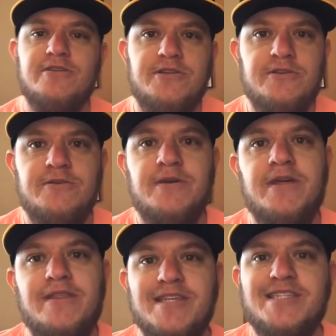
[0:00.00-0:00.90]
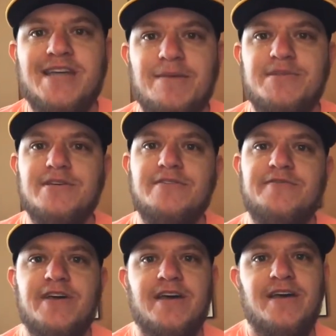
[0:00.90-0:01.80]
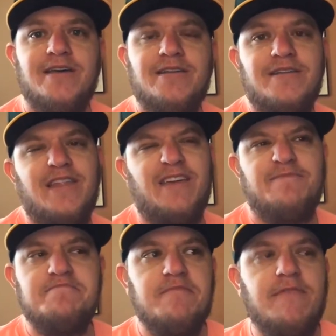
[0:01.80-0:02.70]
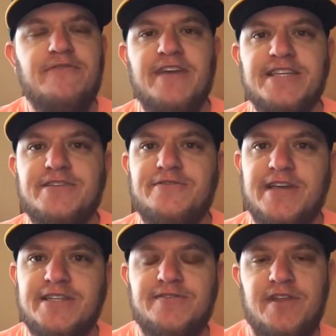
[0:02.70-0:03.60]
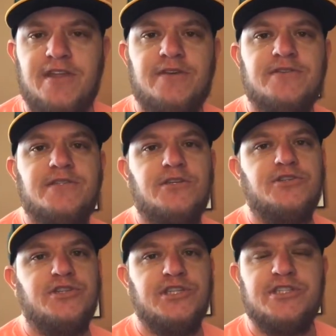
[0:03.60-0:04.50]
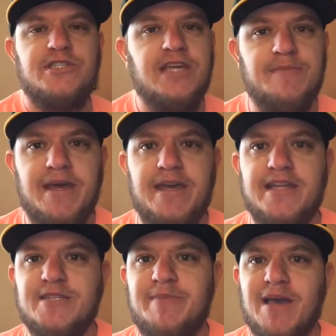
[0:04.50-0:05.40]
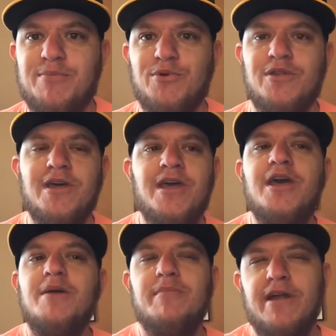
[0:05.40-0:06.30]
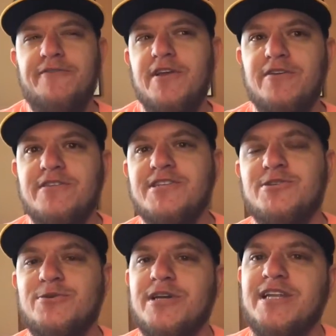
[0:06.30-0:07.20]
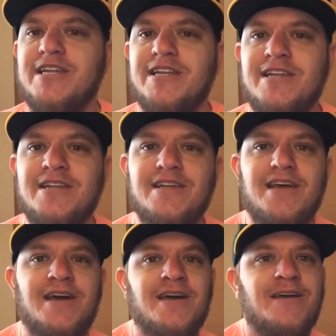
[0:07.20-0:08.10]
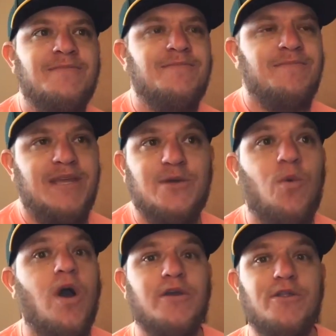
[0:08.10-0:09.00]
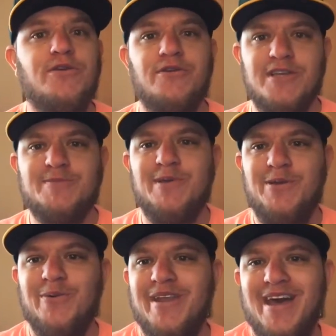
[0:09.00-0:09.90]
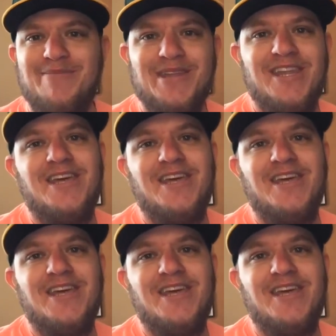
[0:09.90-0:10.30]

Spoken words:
do these types of like face-to-face videos, usually just seeing my hands pack full, but I figured the story needed me to walk you through and explain what happened.